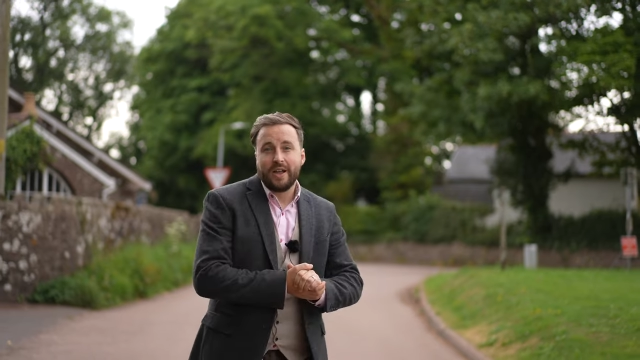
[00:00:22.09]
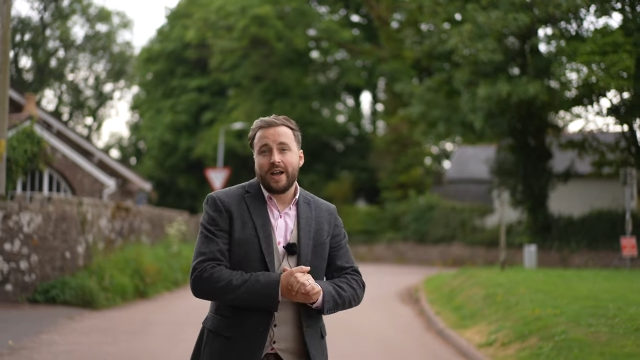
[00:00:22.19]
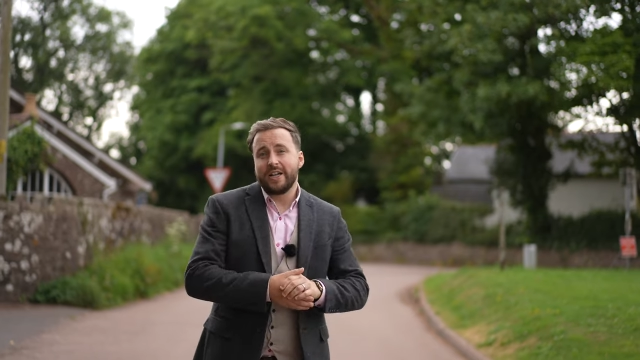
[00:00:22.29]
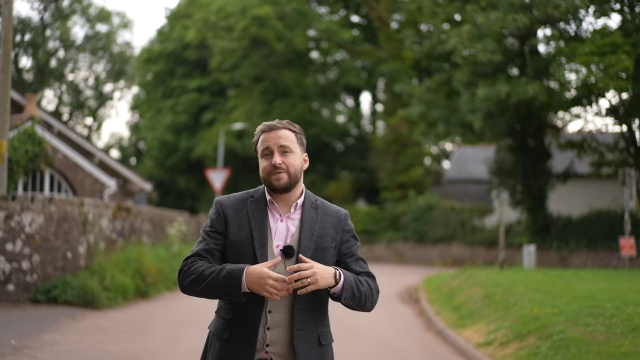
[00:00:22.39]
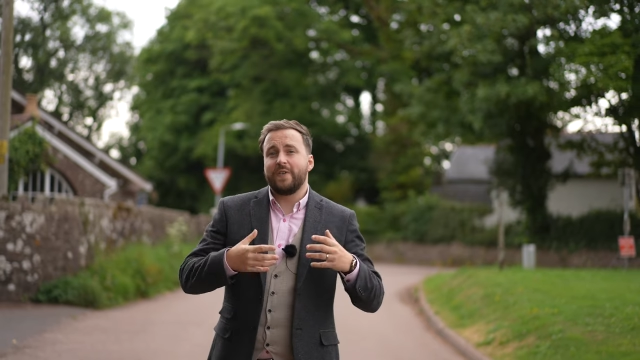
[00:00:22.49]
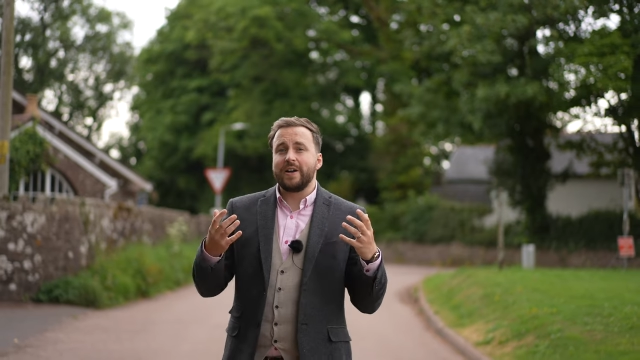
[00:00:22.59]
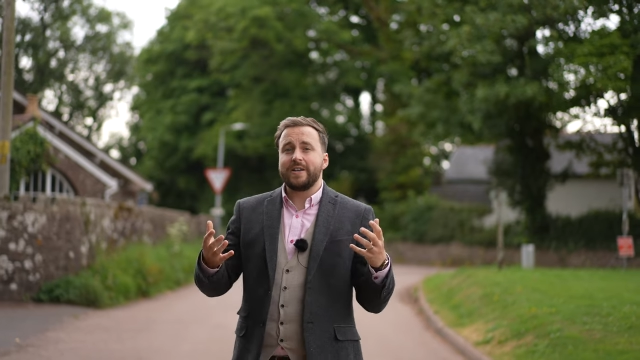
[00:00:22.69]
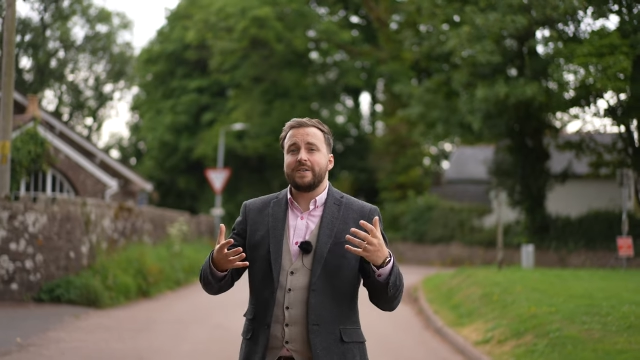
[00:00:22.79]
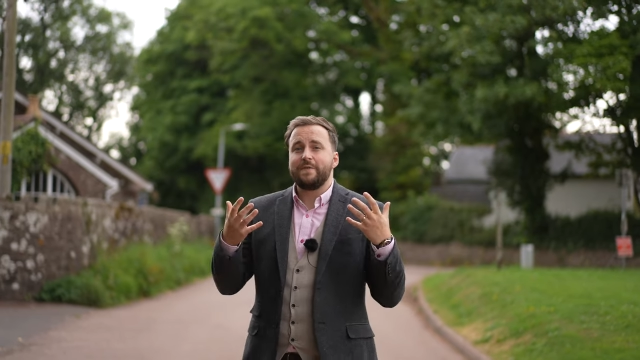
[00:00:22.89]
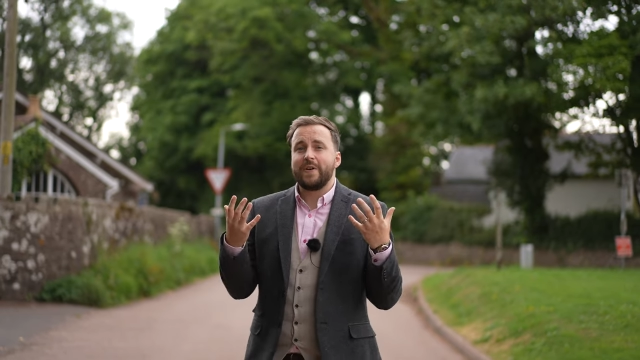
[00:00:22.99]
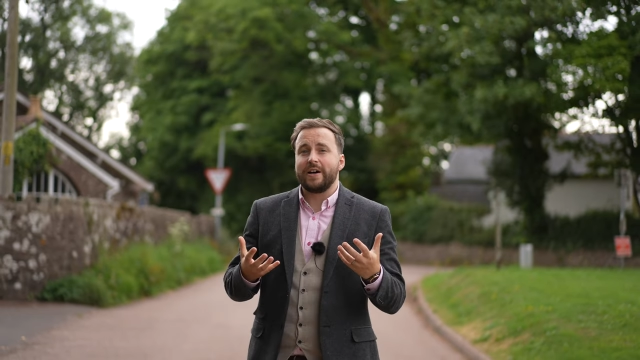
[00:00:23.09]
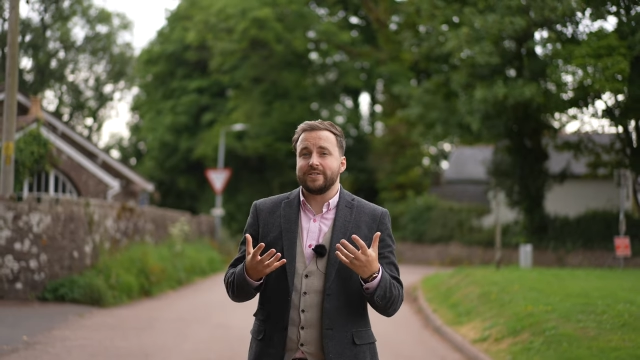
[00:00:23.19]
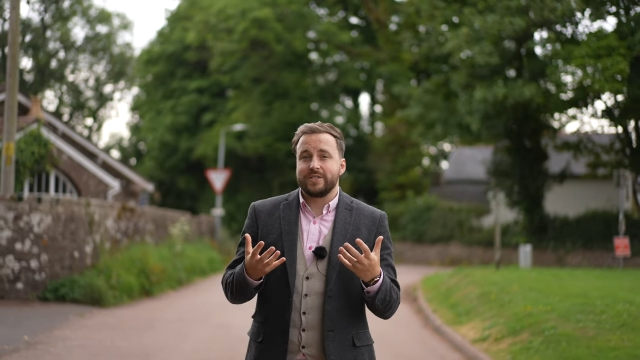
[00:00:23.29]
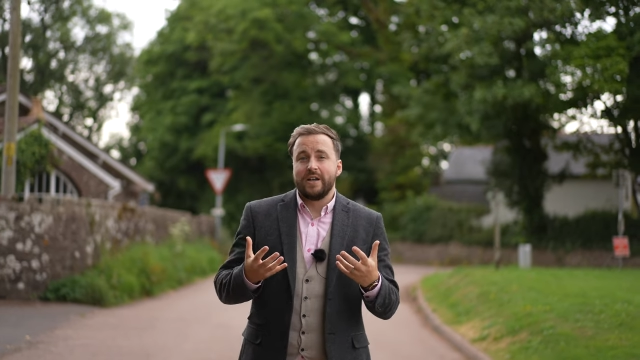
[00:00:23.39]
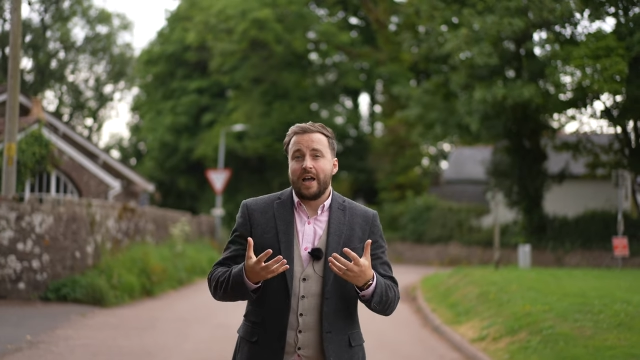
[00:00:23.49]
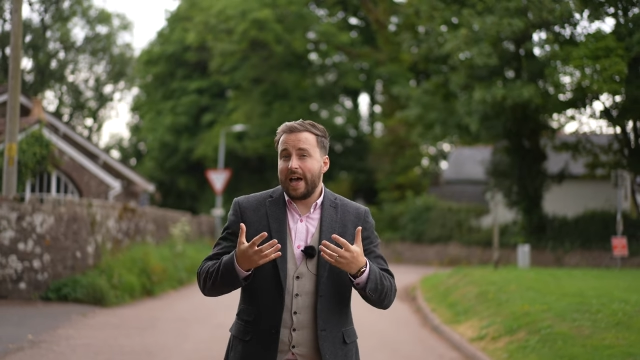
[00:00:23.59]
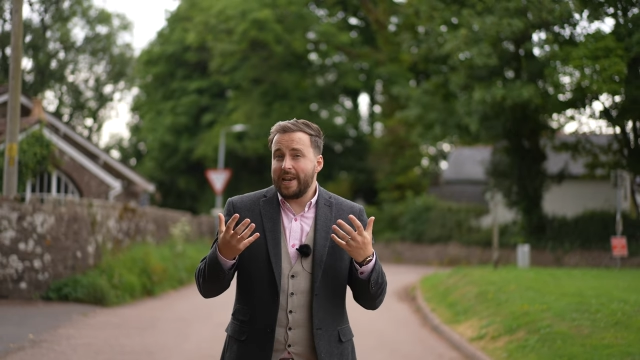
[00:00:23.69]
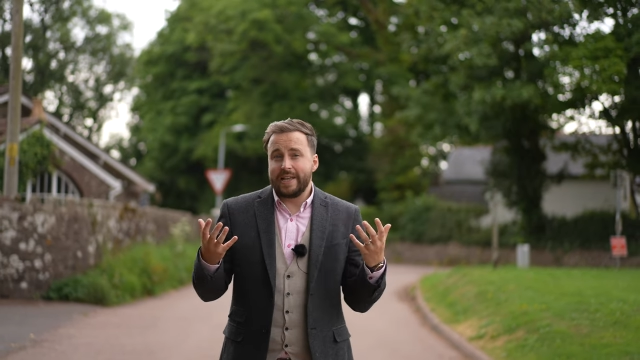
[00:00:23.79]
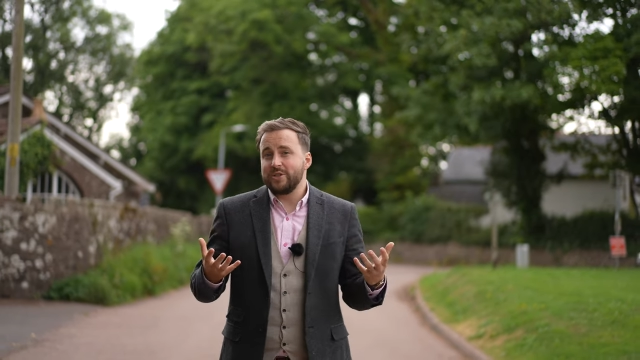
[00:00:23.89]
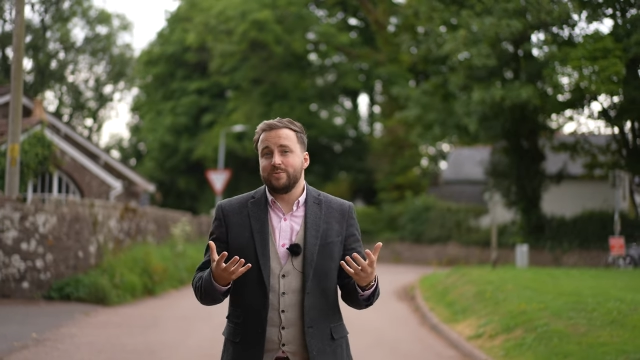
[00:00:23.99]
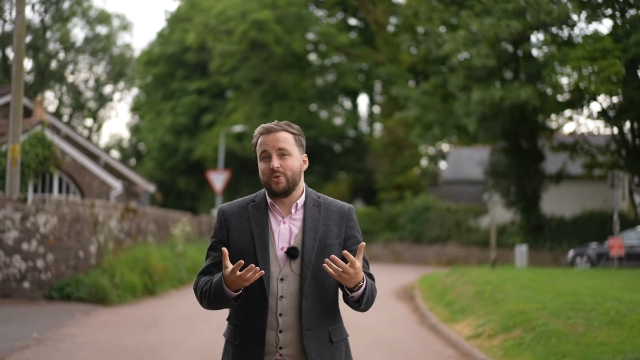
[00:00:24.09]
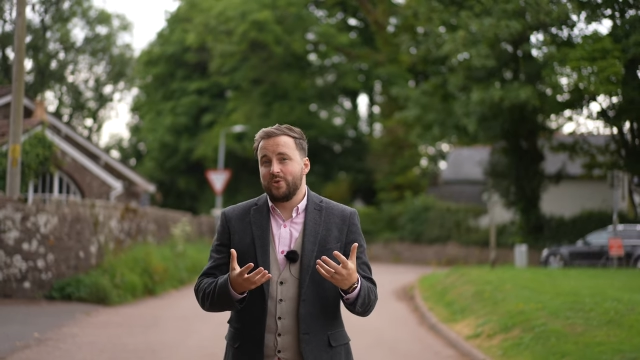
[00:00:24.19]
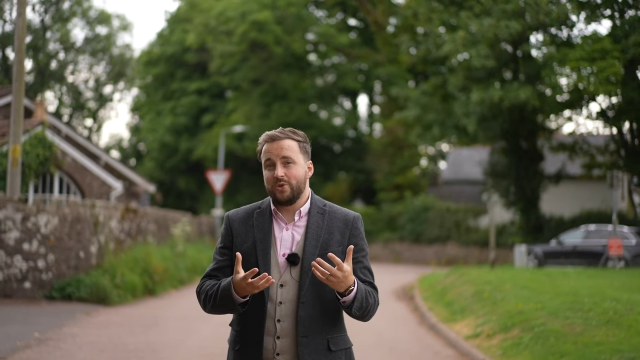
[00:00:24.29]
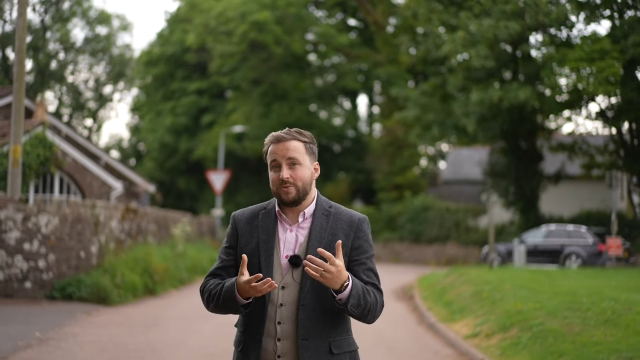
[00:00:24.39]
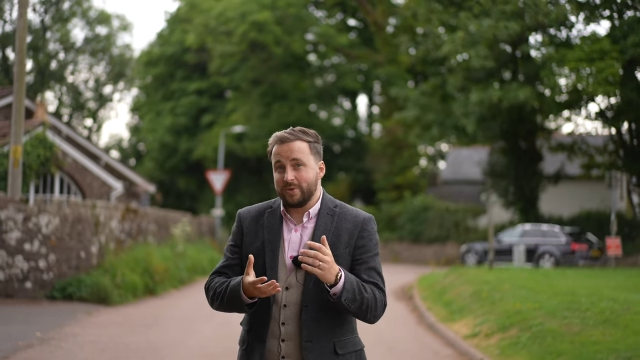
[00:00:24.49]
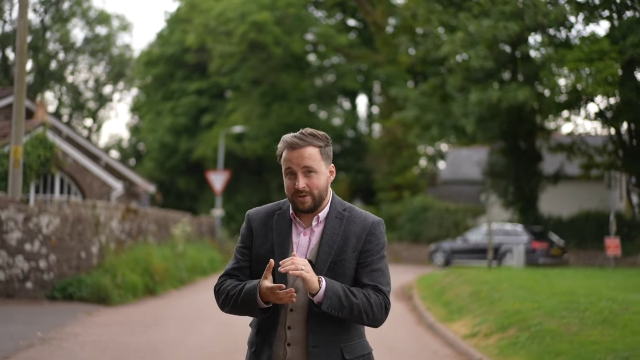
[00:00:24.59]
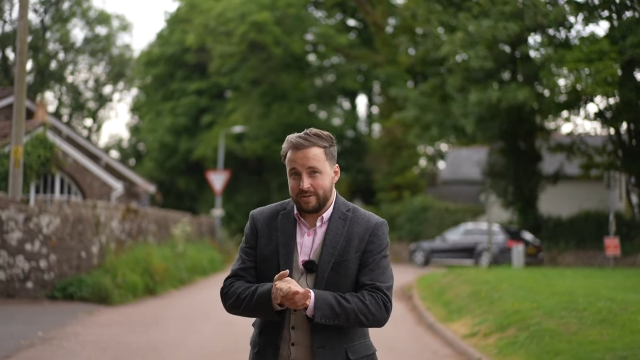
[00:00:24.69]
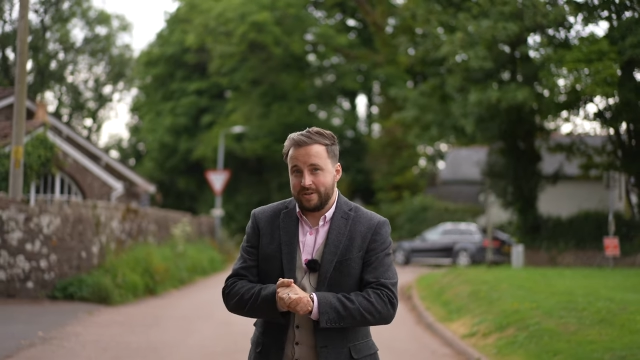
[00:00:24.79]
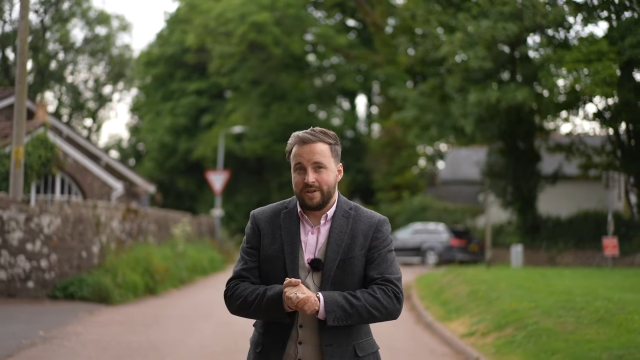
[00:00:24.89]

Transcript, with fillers: has finally felt a little more normal.